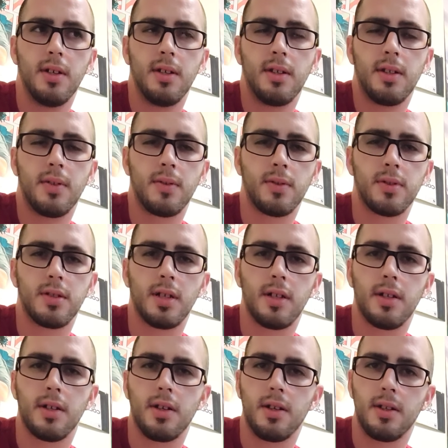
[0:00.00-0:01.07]
they were
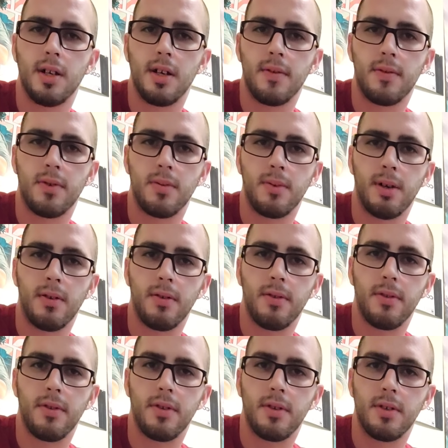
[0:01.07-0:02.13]
selling online for about
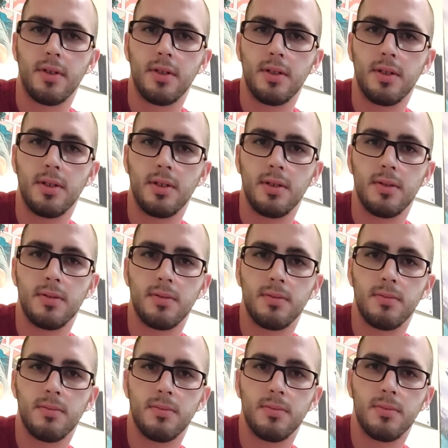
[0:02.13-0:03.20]
30,
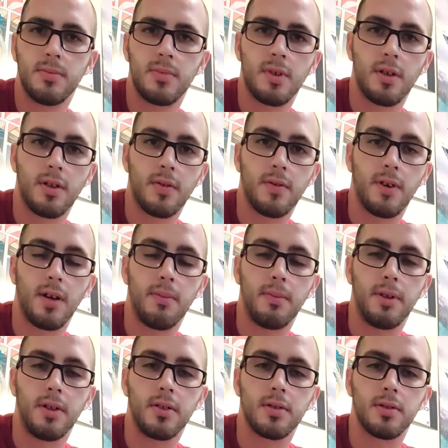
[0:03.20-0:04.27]

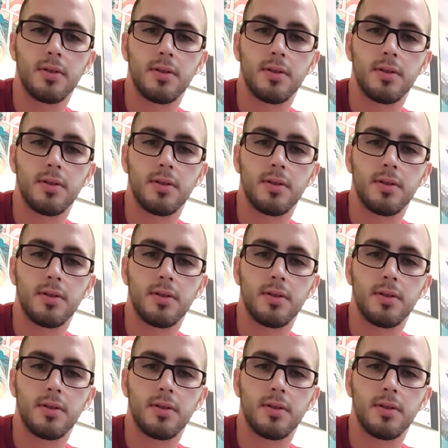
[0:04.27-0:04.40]
$35,